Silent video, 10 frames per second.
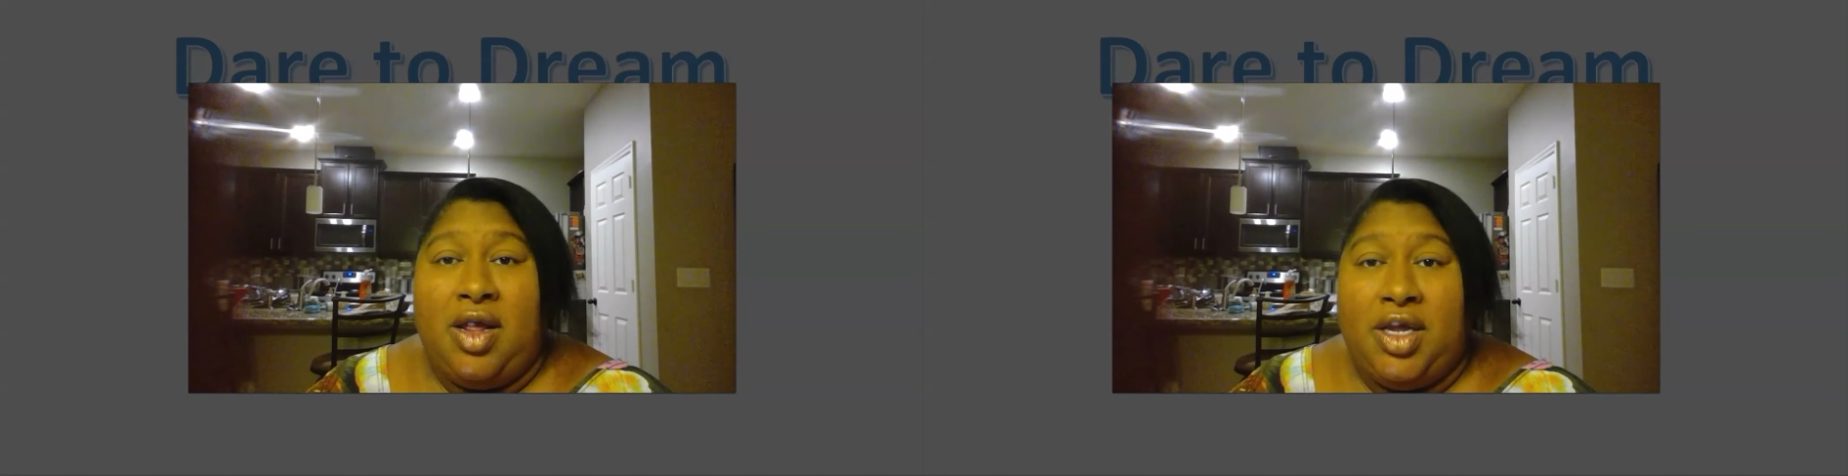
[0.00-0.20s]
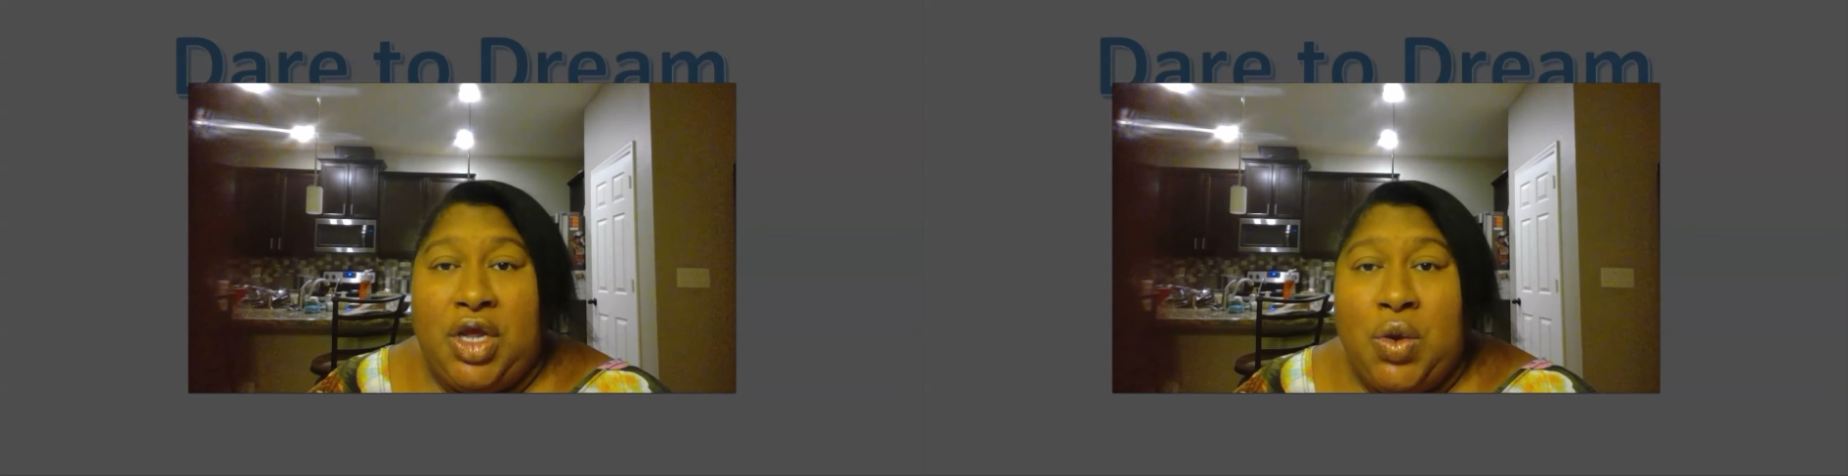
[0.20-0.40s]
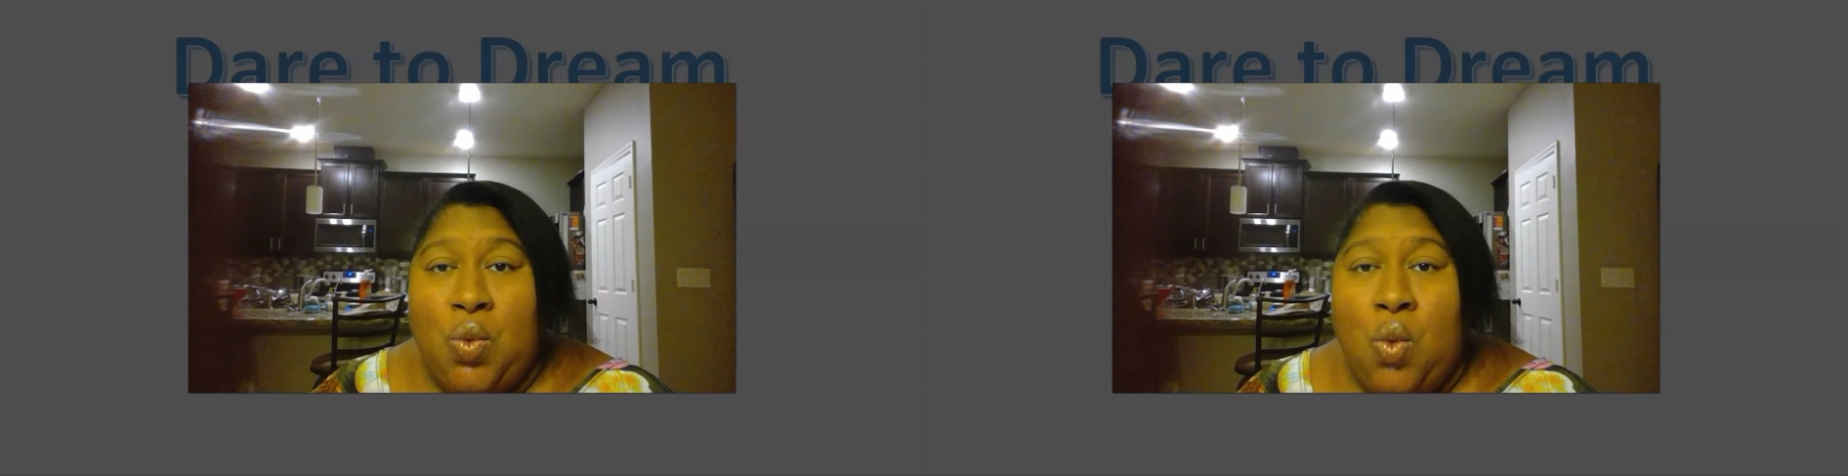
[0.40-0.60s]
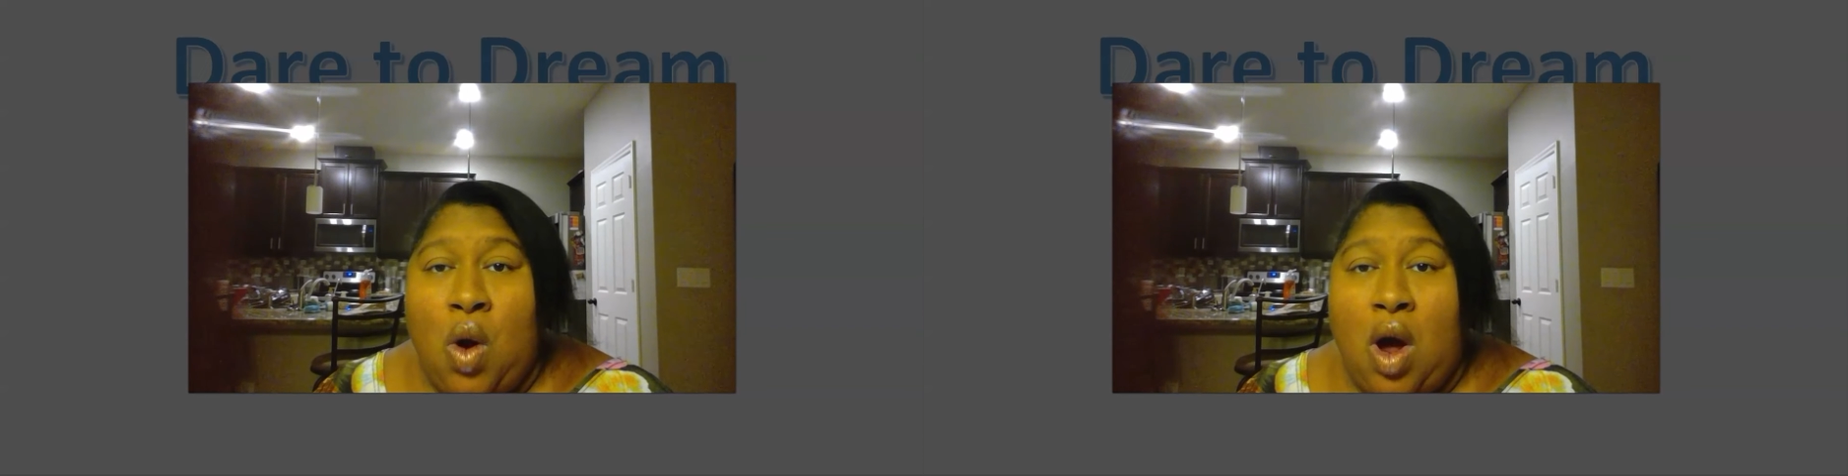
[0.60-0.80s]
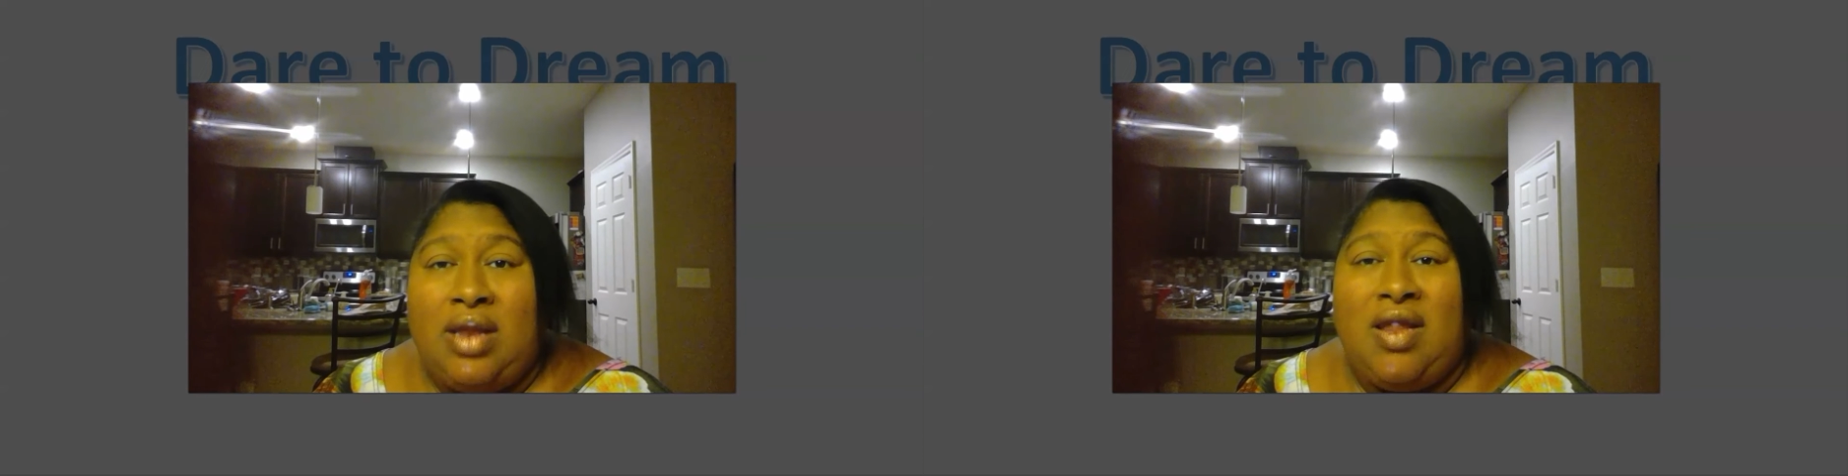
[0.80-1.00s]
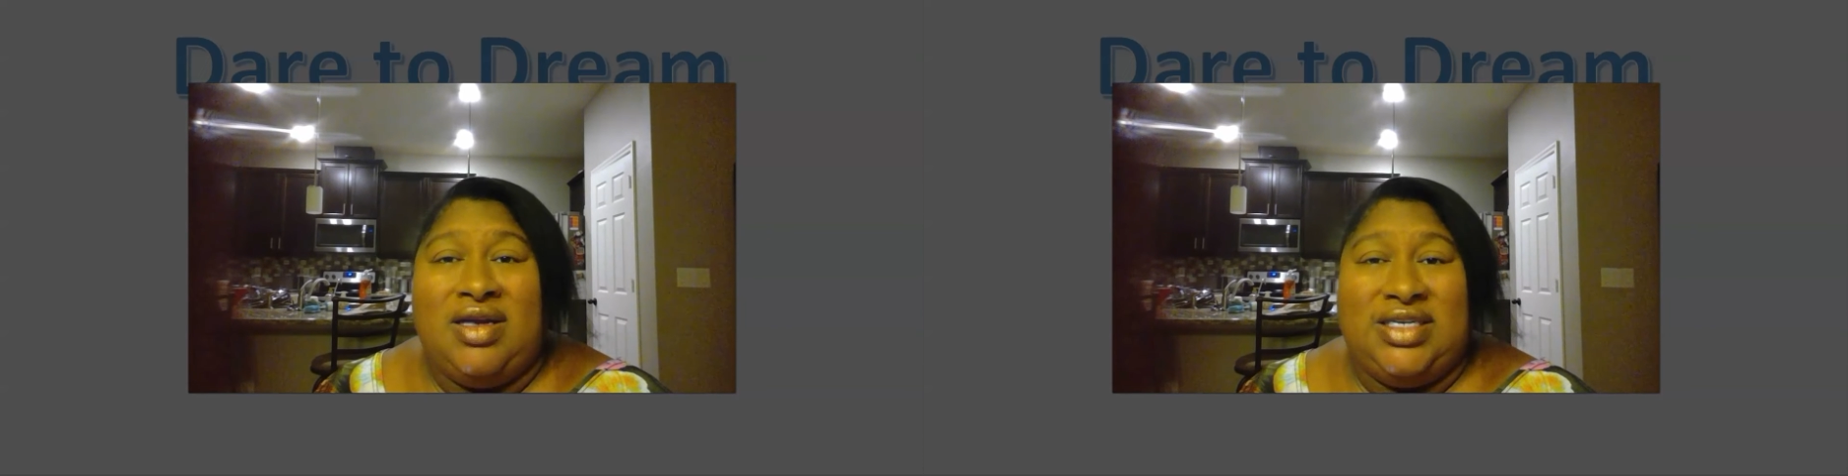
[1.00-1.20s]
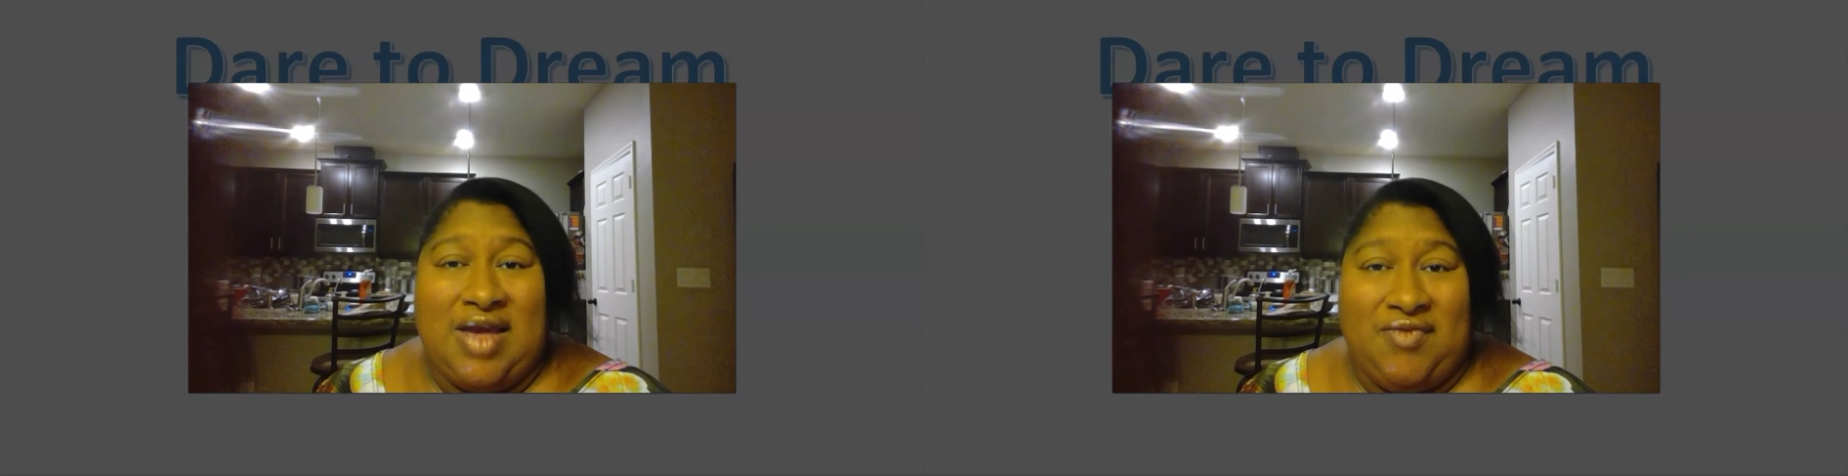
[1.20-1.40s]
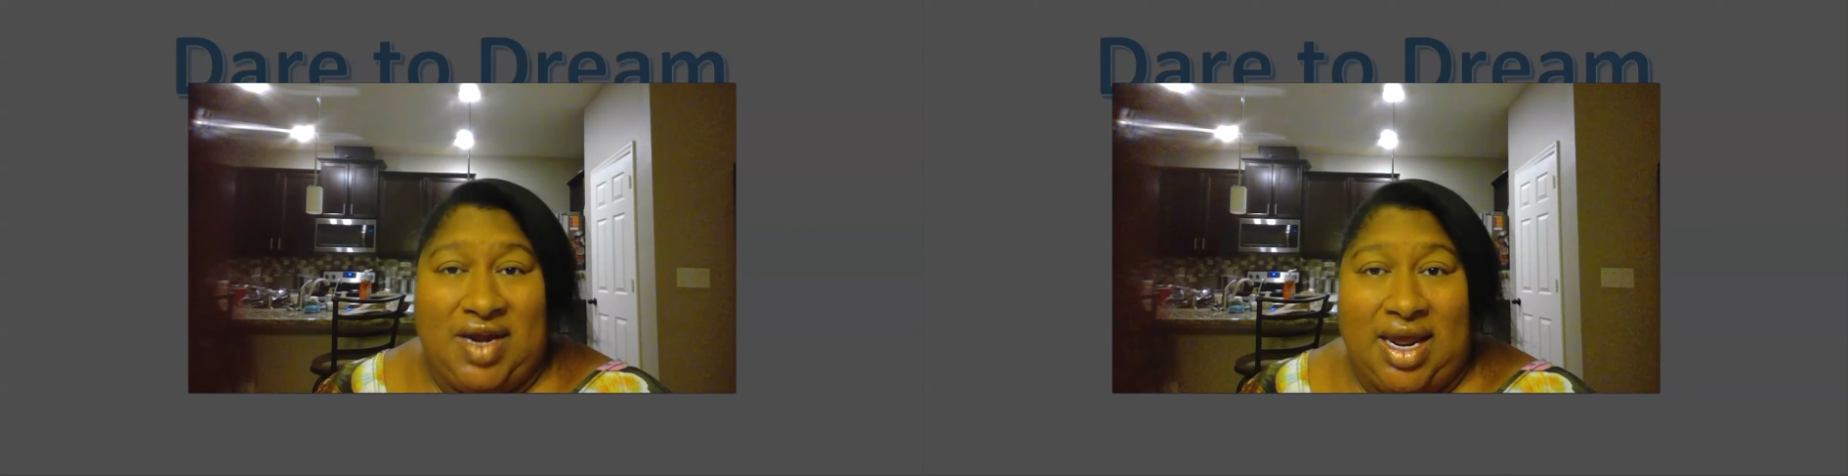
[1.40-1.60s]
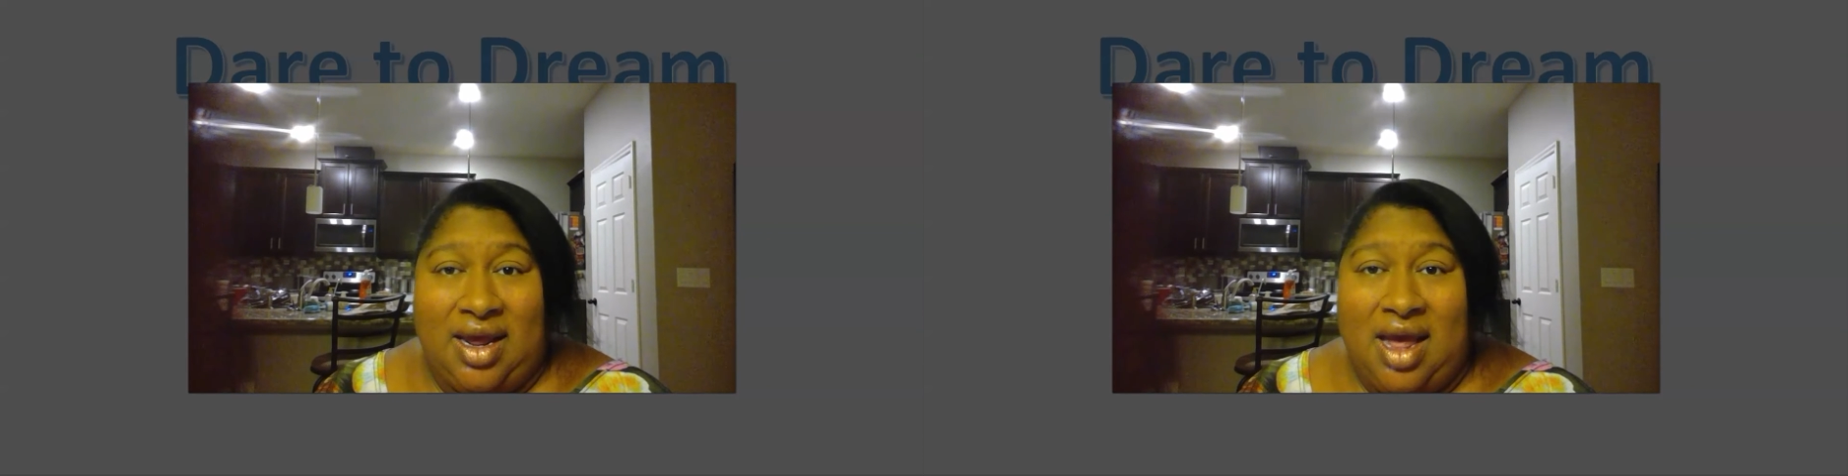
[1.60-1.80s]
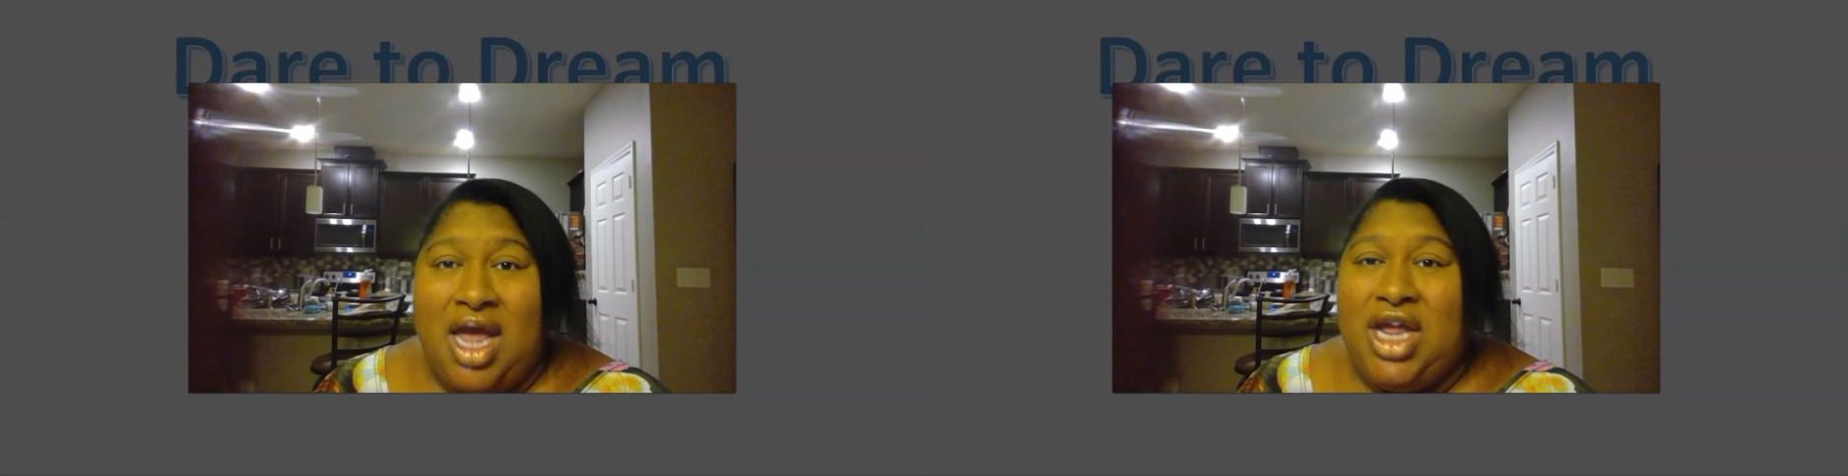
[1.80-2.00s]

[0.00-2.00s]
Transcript: you want longevity.